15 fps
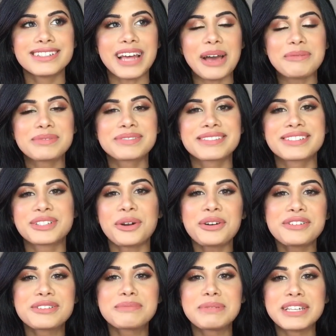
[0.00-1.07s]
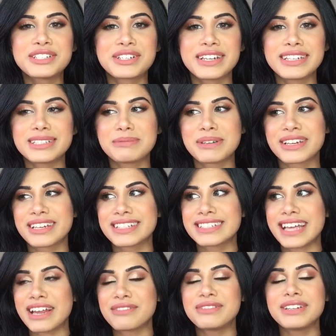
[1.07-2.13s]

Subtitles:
I'm sort of speechless because I